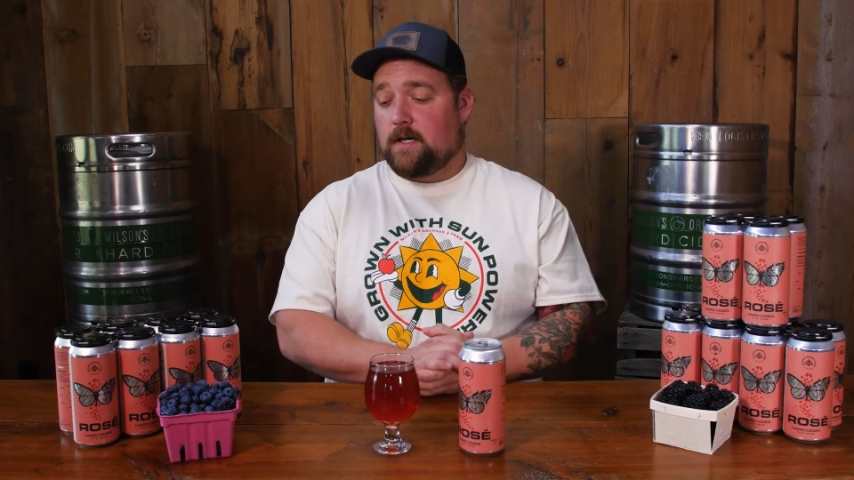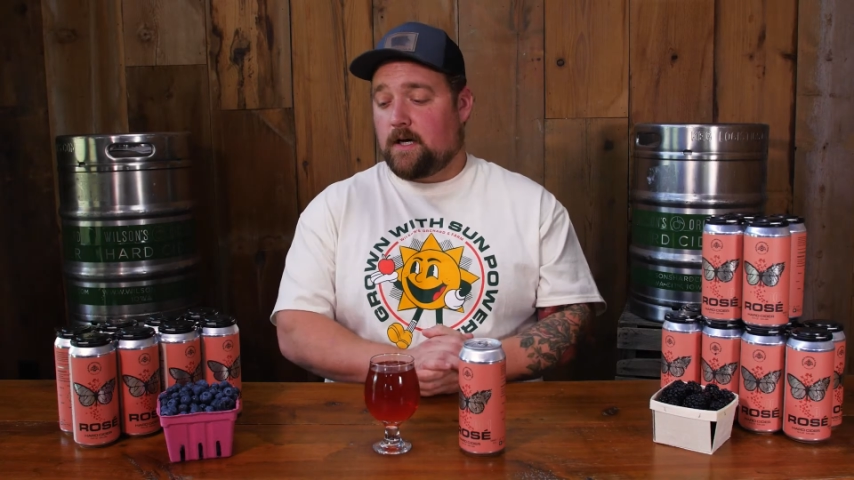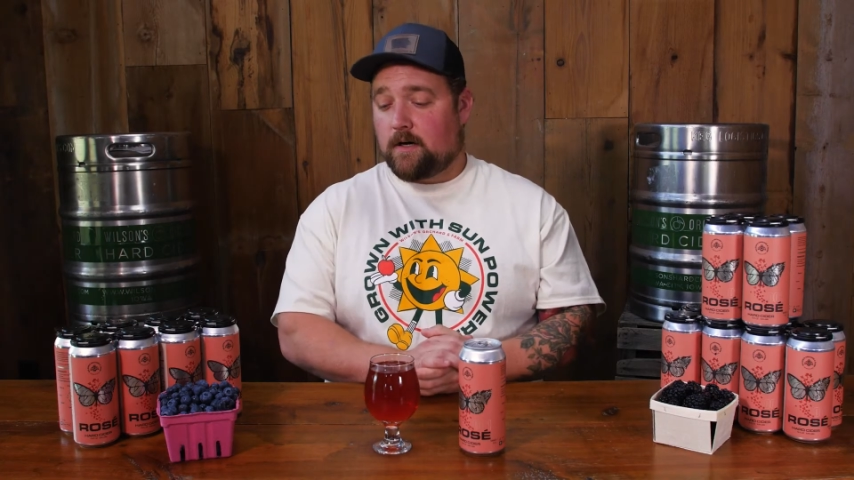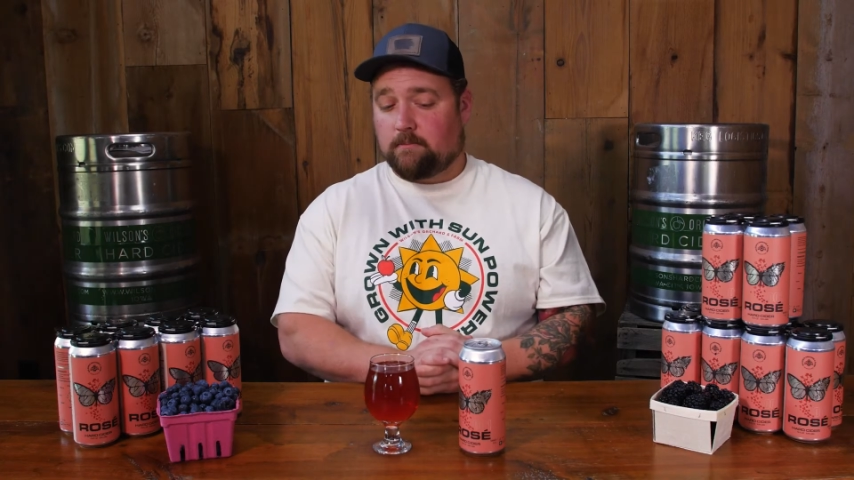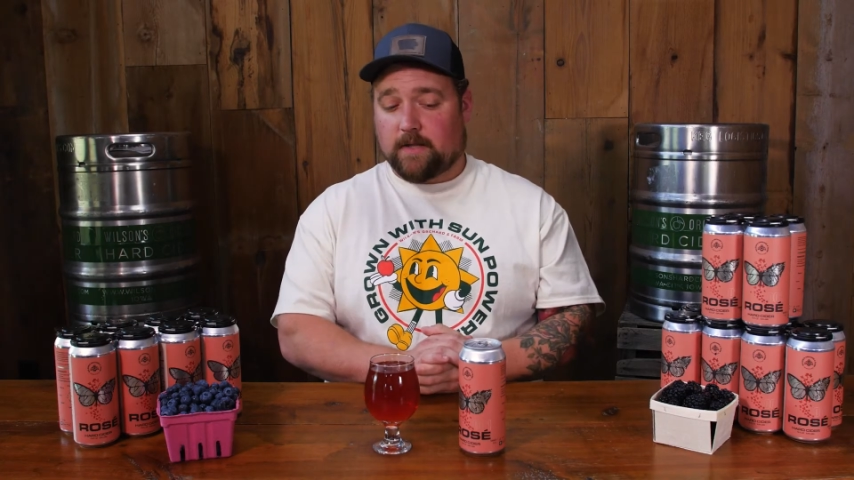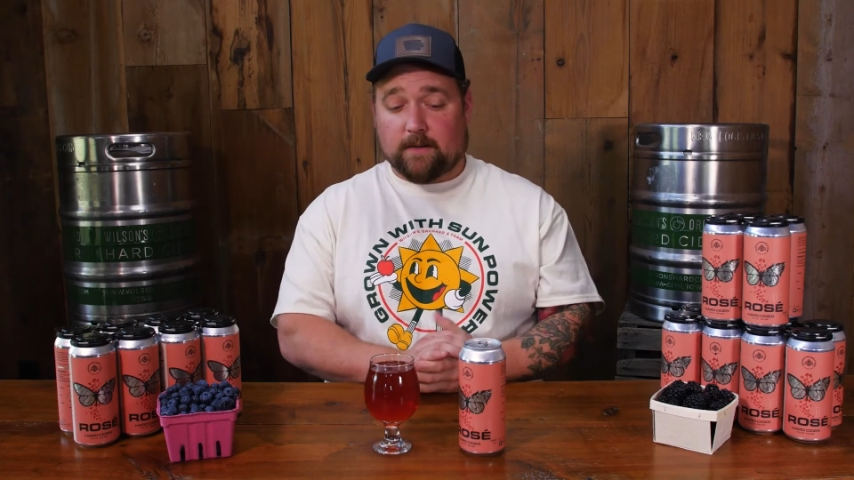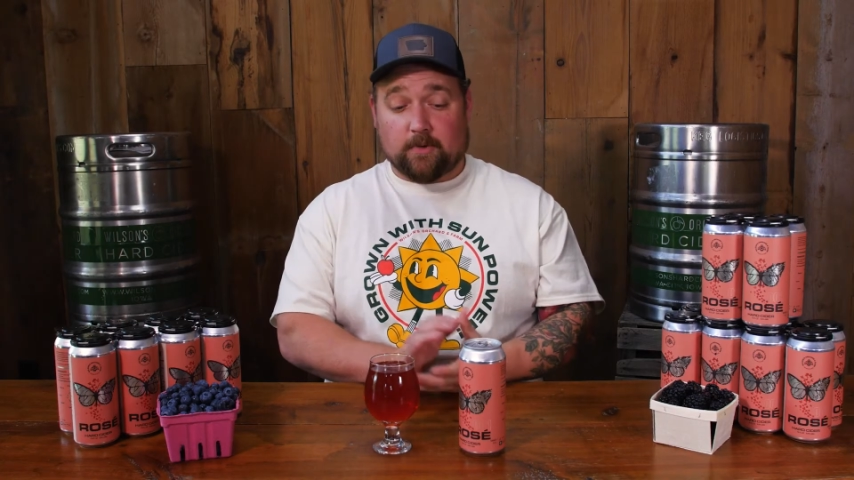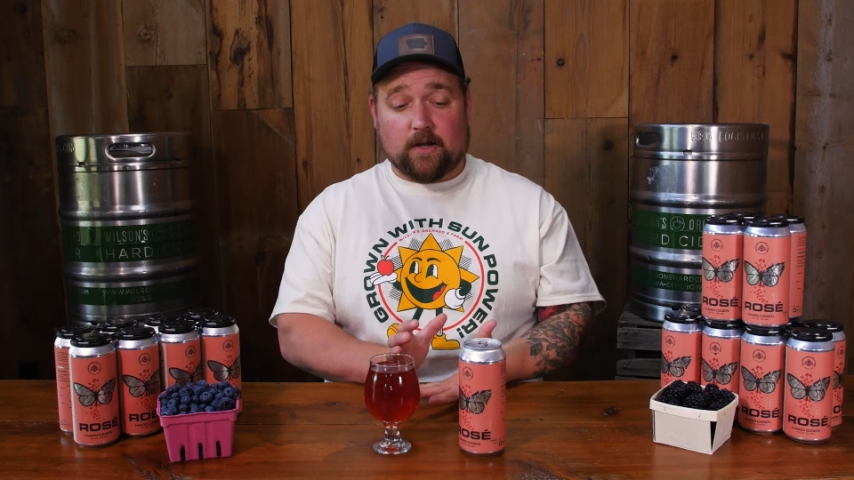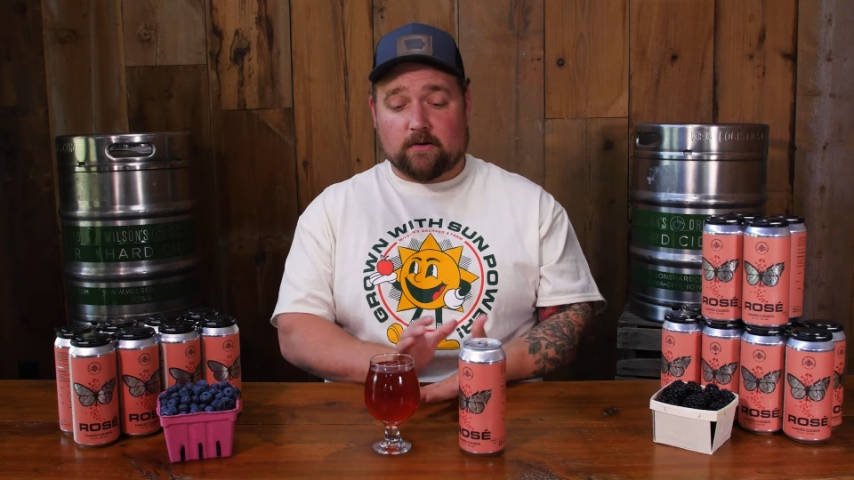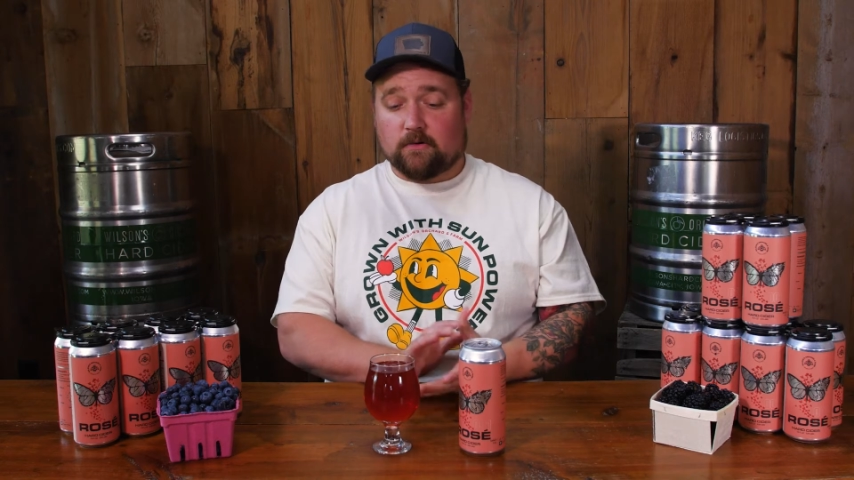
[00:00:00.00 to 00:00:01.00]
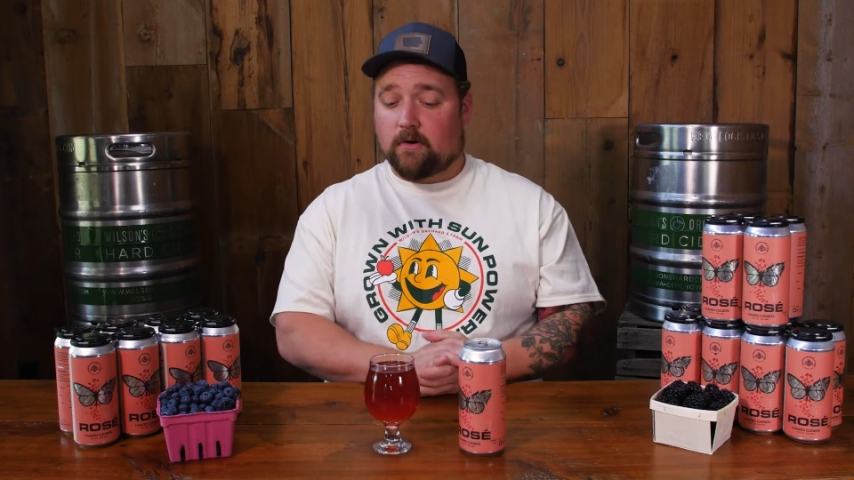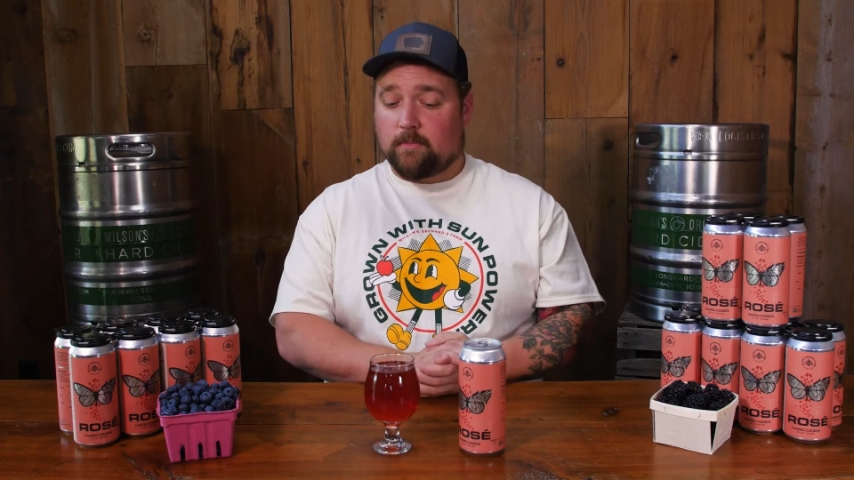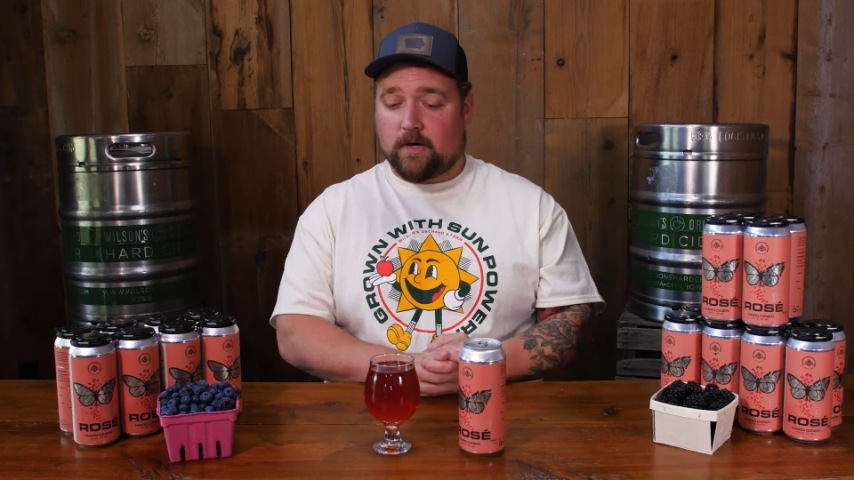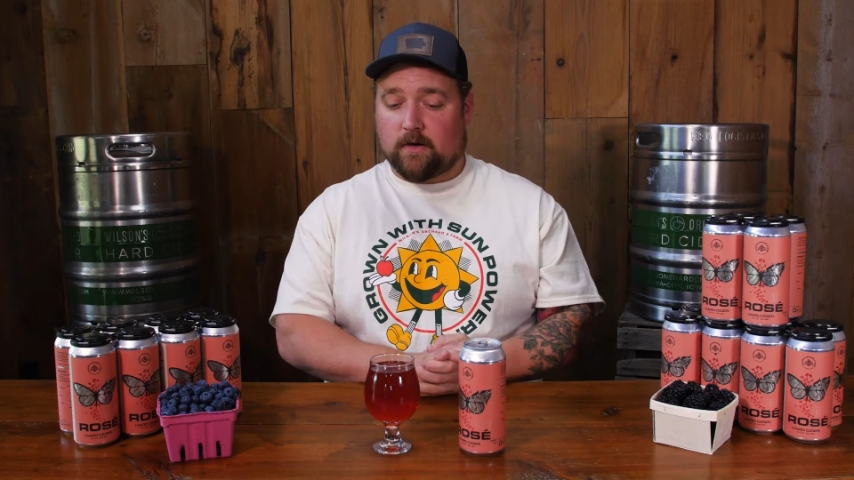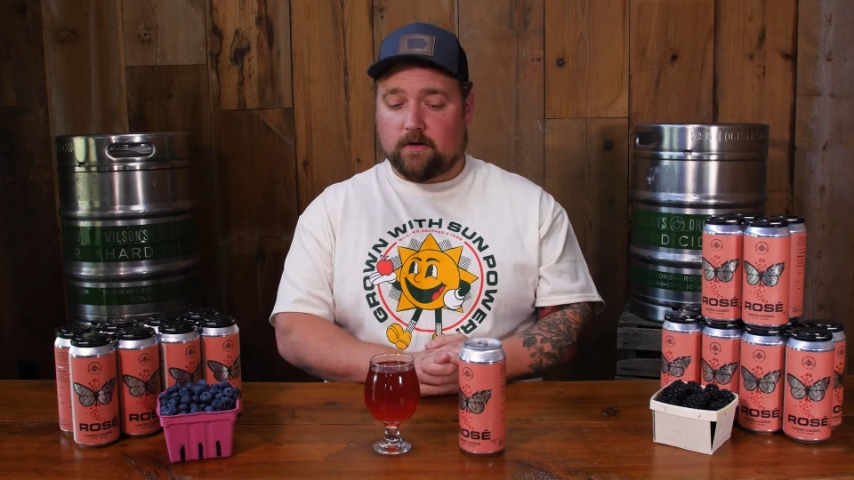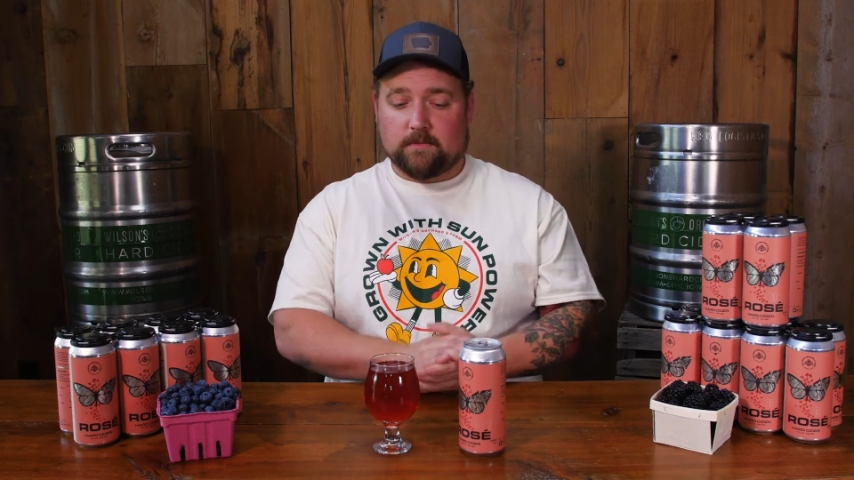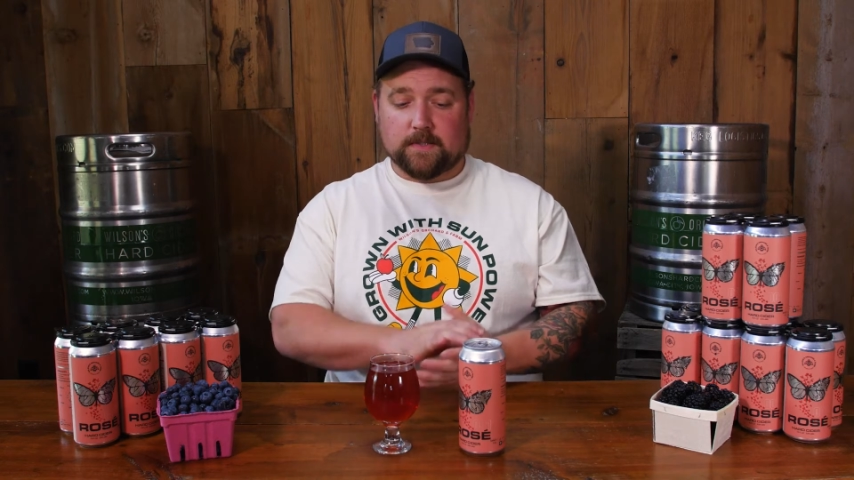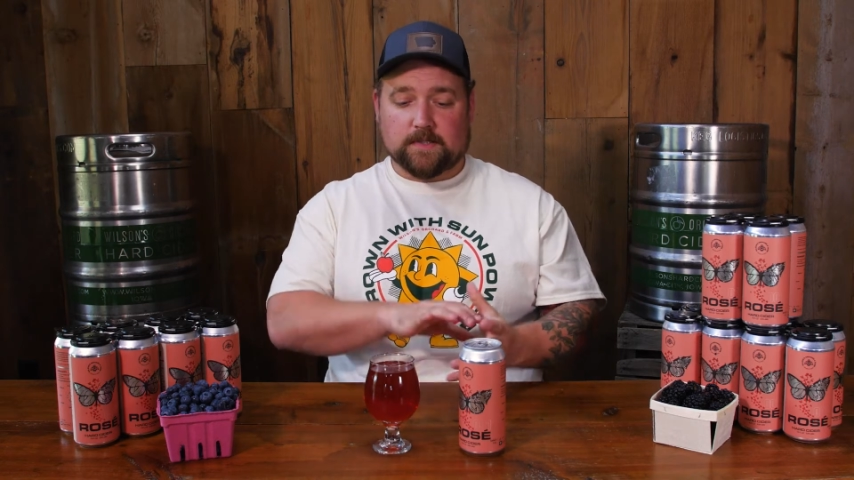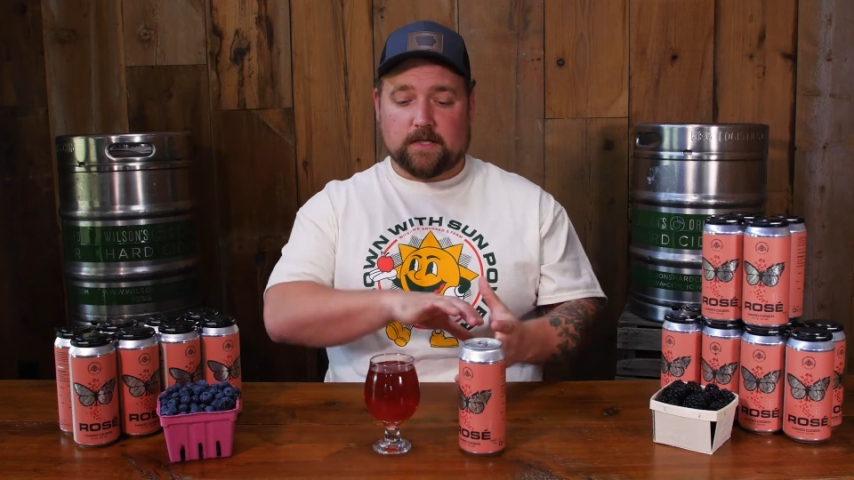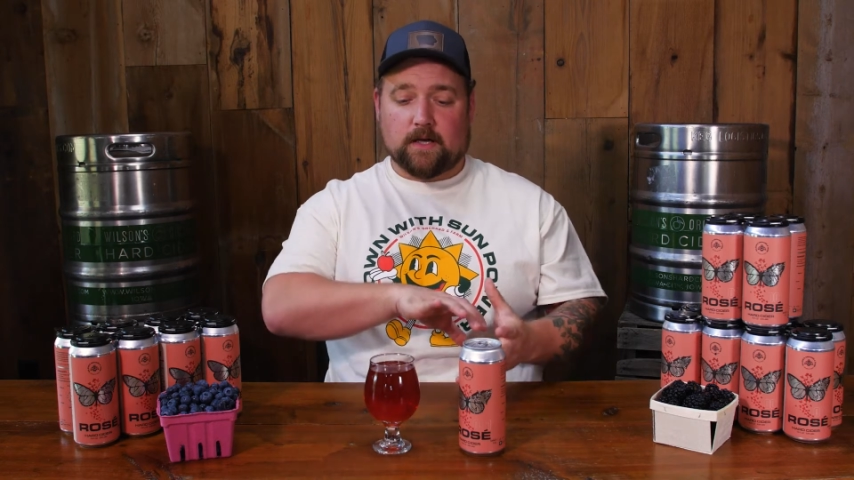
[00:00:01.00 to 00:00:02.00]
Uh, blackberry and a berry
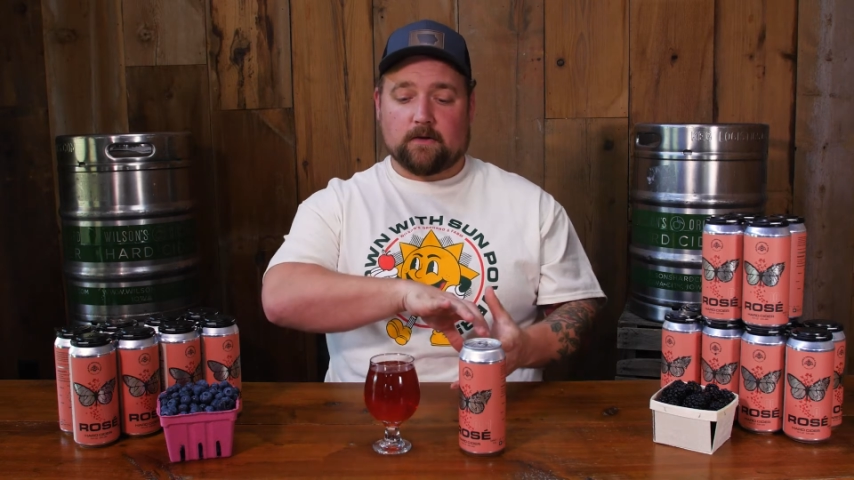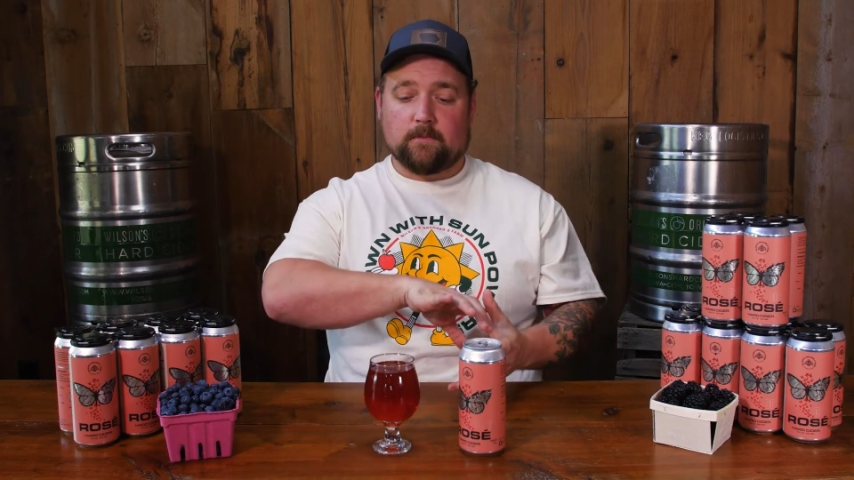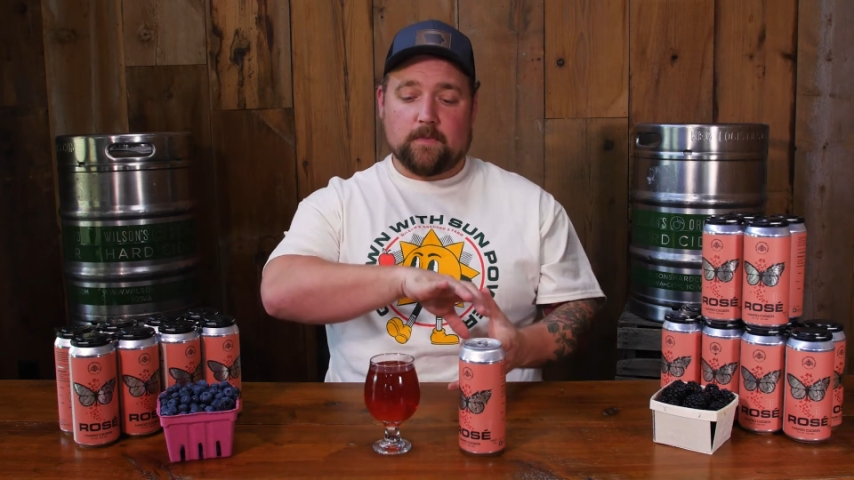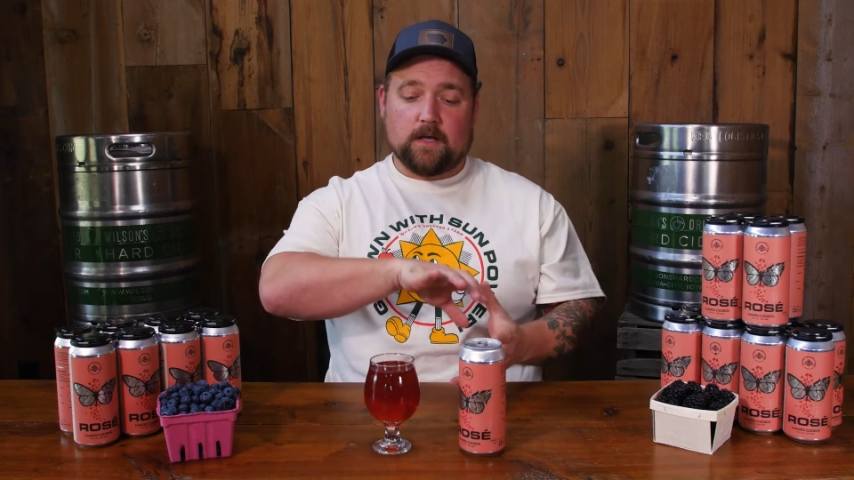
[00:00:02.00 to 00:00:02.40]
mixed together.